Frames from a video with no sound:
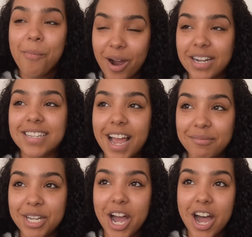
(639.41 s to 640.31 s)

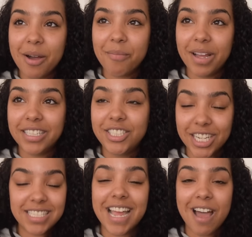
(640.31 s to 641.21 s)
part-time job
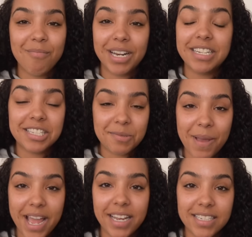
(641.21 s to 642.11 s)
just to have money to
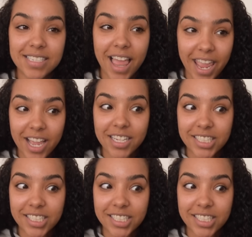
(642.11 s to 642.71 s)
spend like